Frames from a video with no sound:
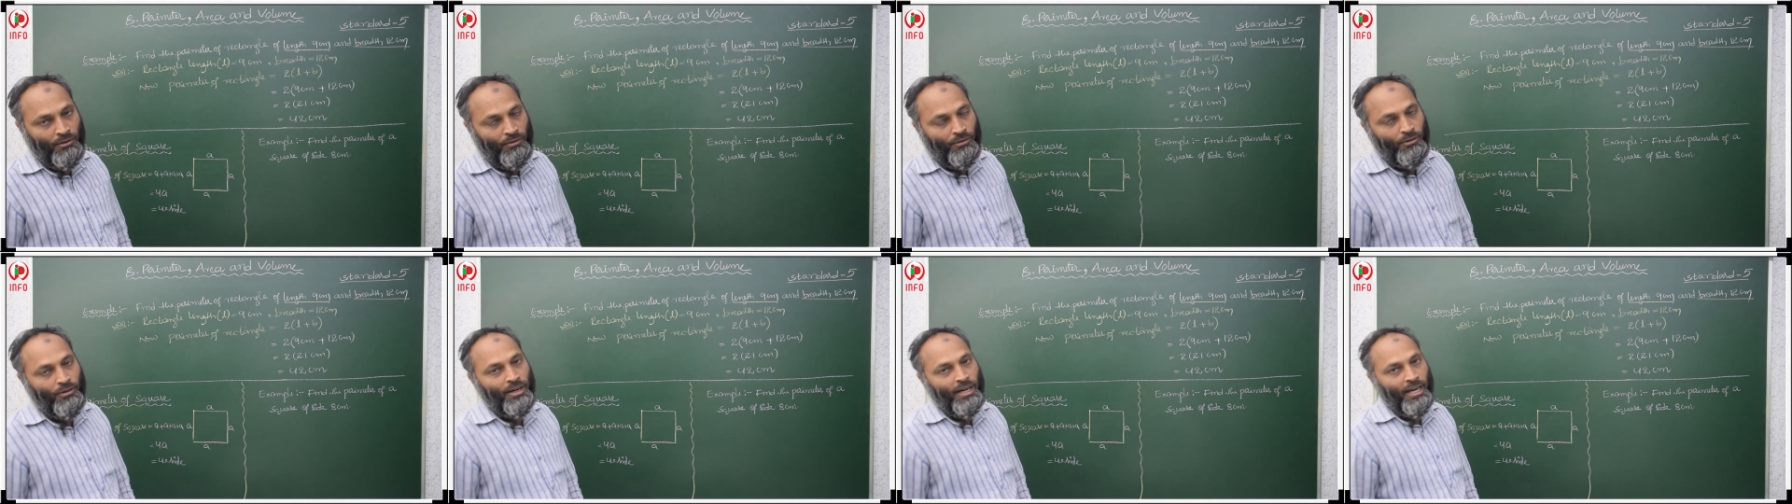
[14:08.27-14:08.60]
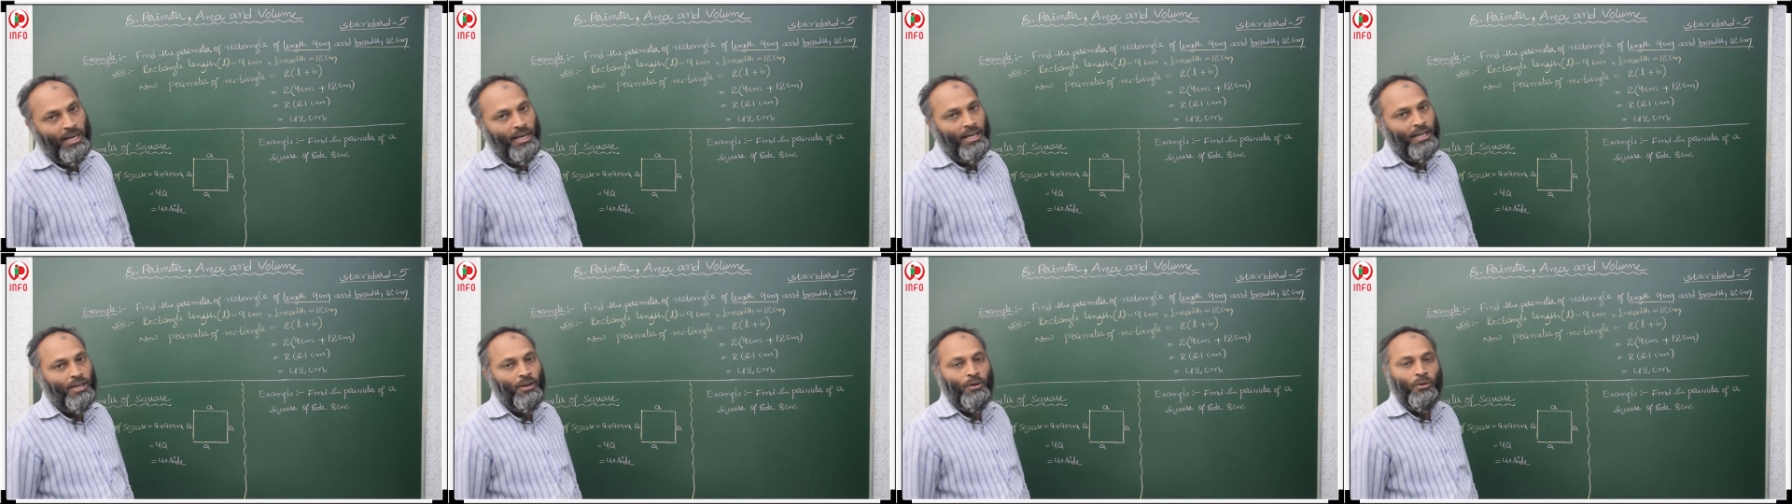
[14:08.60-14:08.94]
4
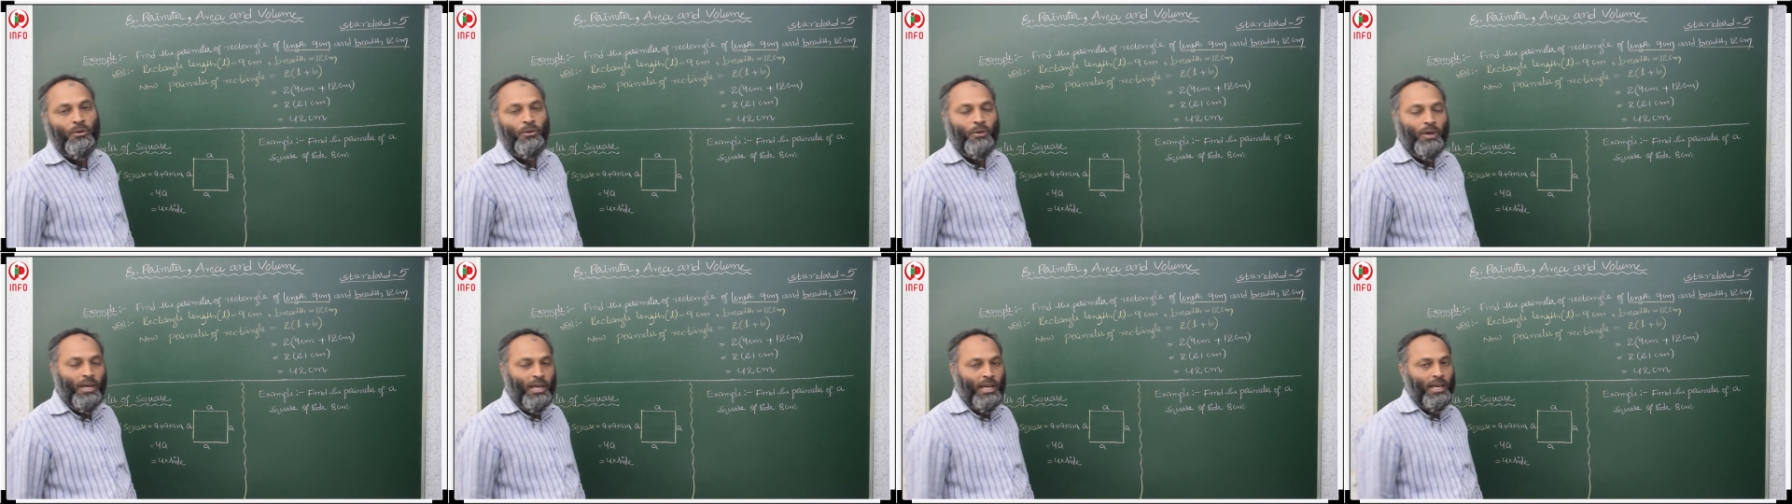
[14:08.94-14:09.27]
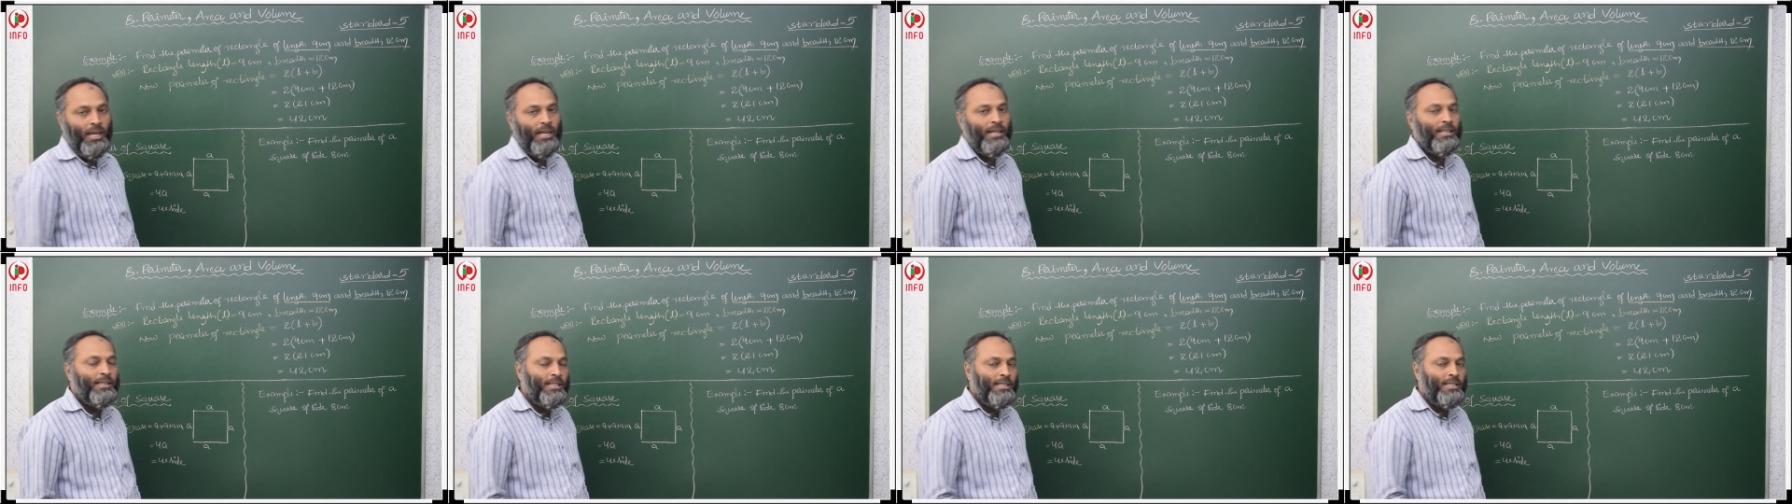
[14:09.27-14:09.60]
into A.
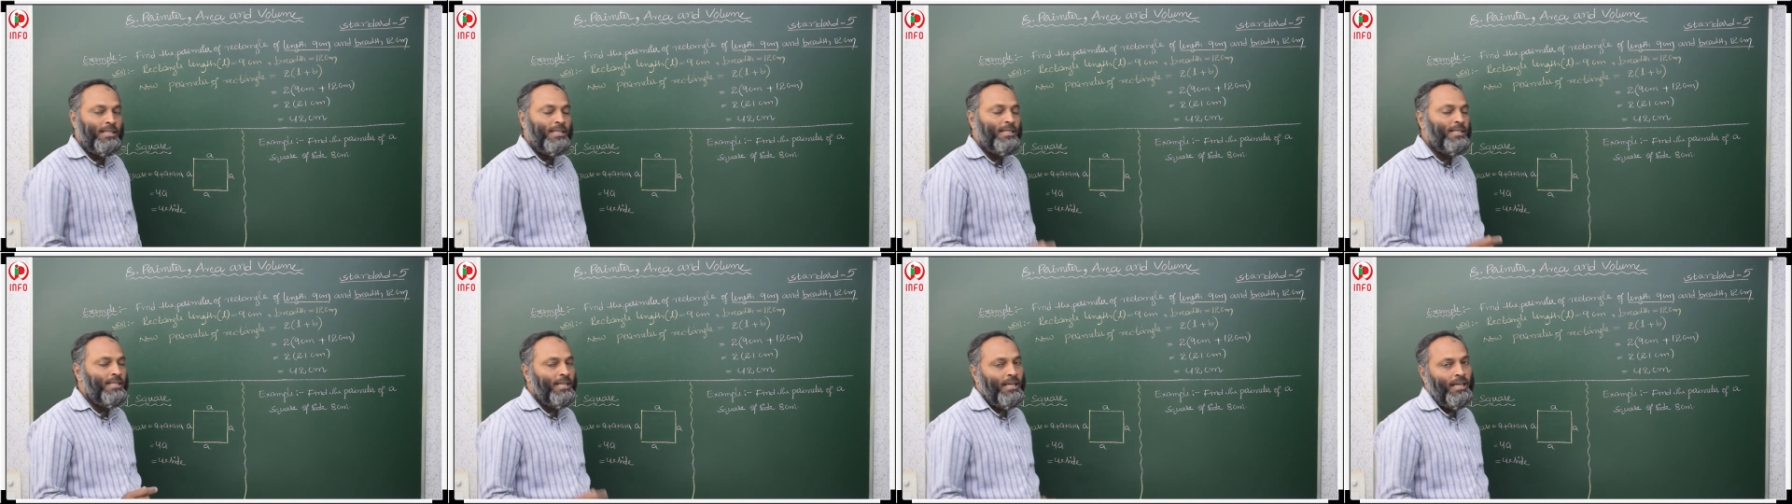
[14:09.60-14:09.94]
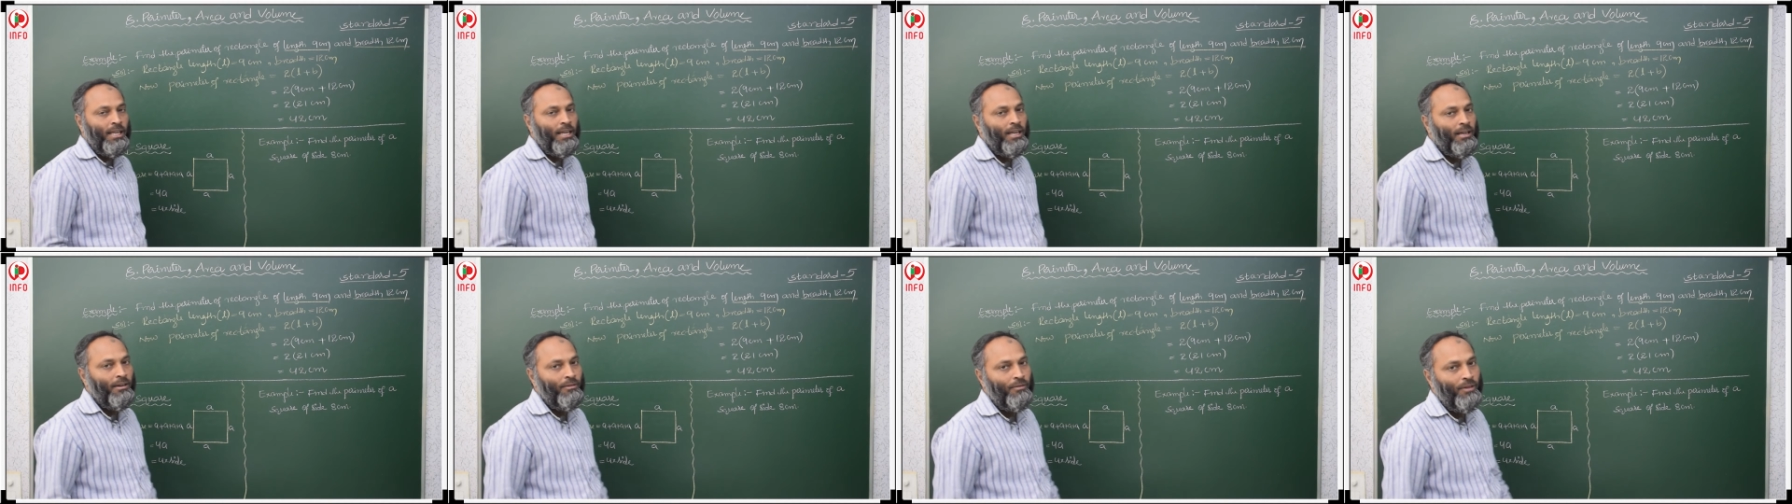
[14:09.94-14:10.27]
This is
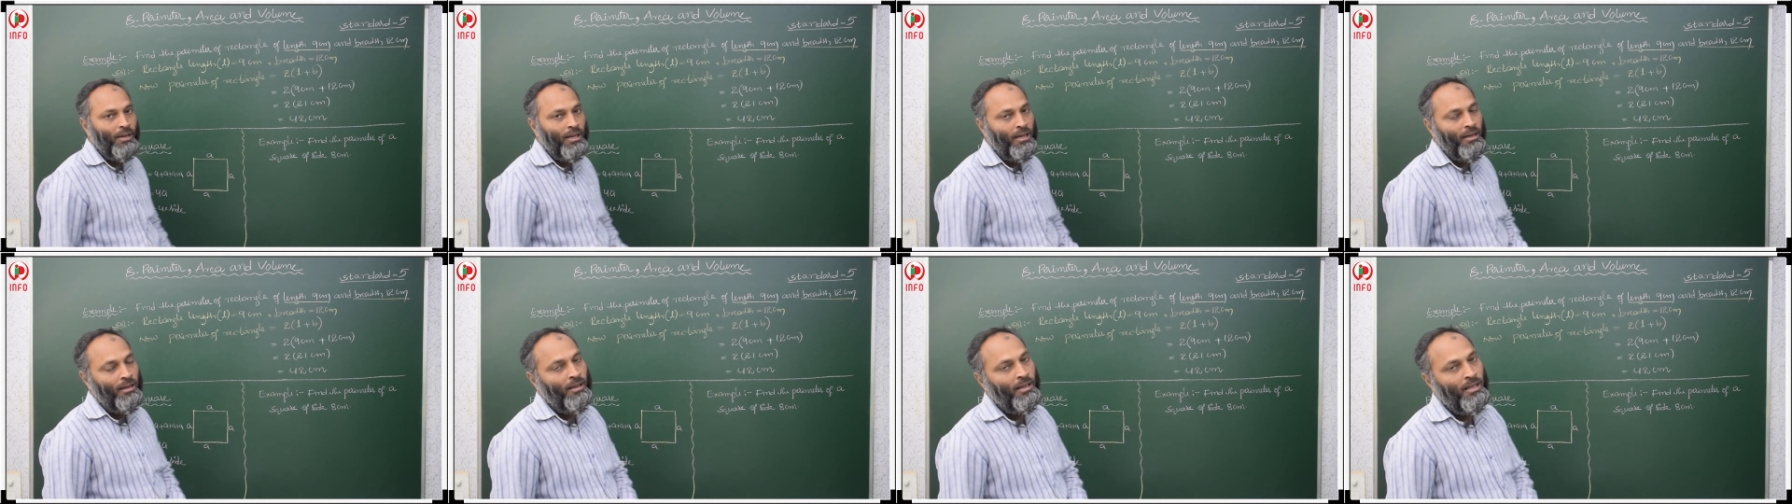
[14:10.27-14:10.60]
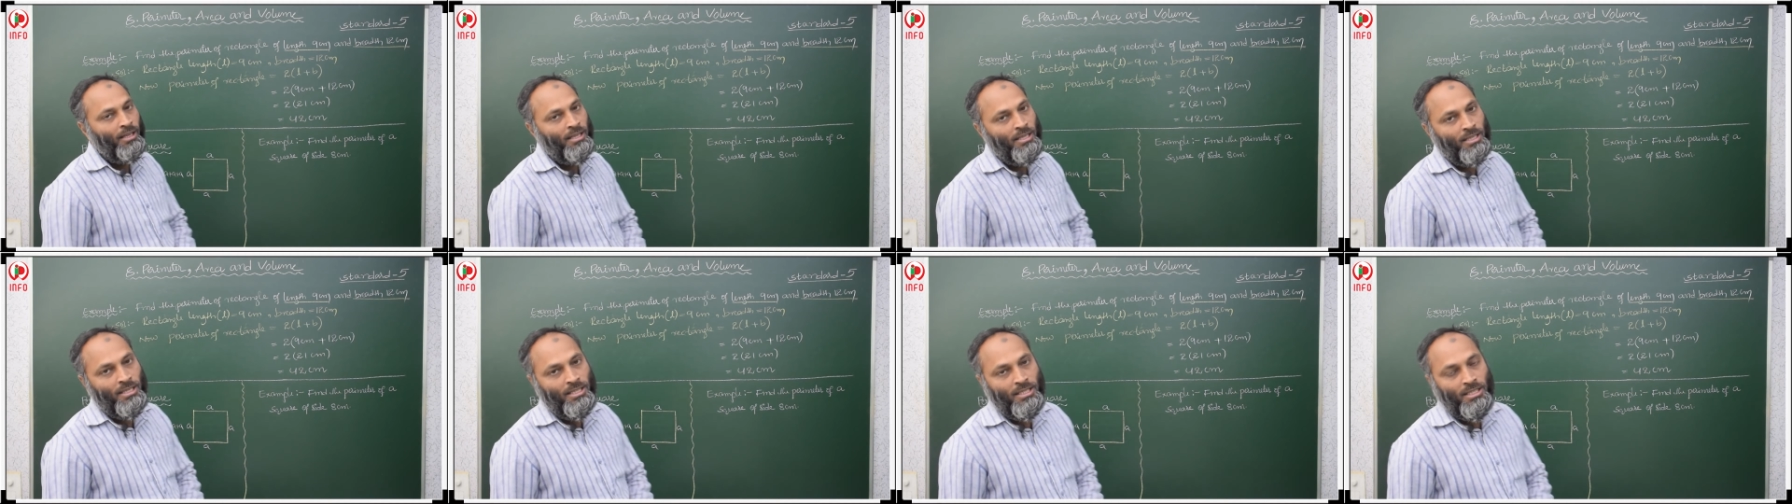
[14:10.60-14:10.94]
area of a
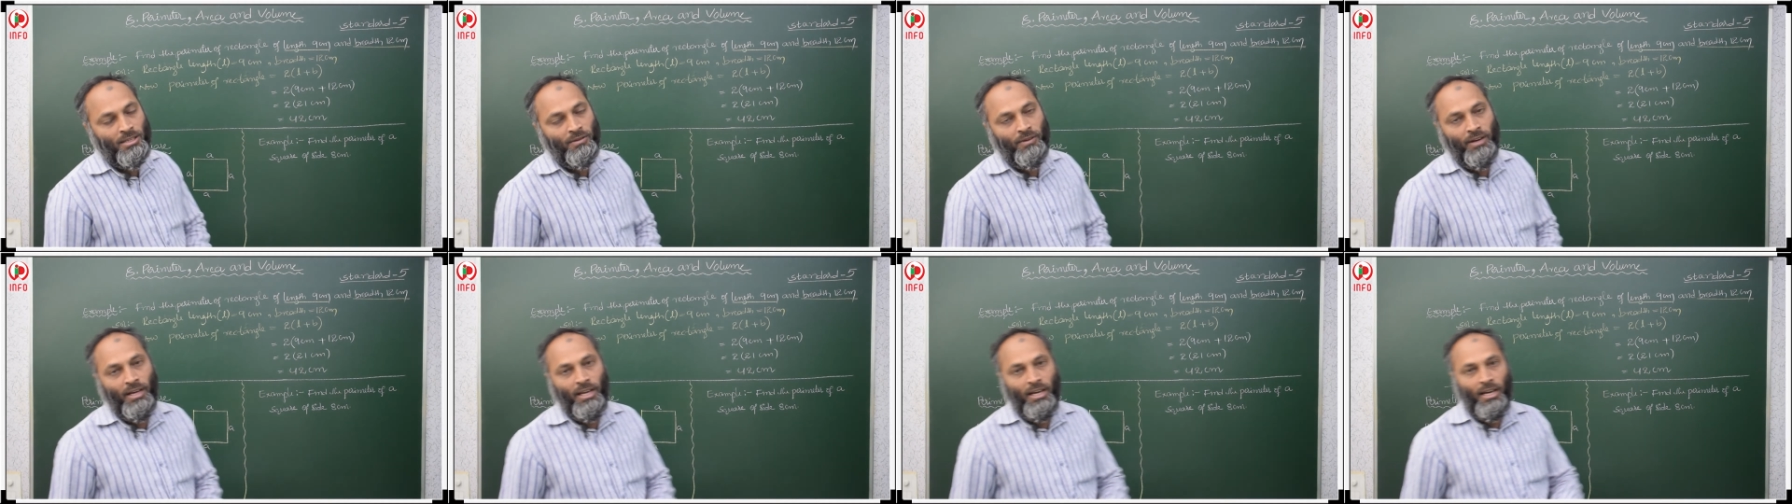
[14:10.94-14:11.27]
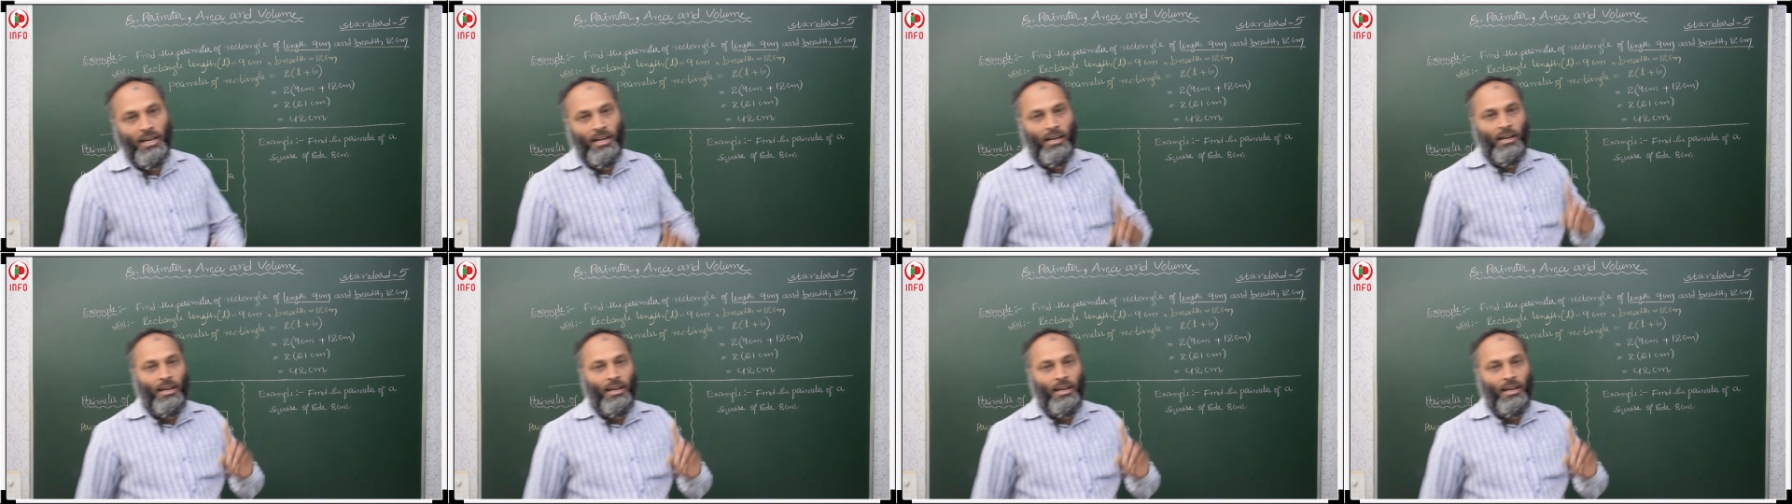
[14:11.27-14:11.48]
square.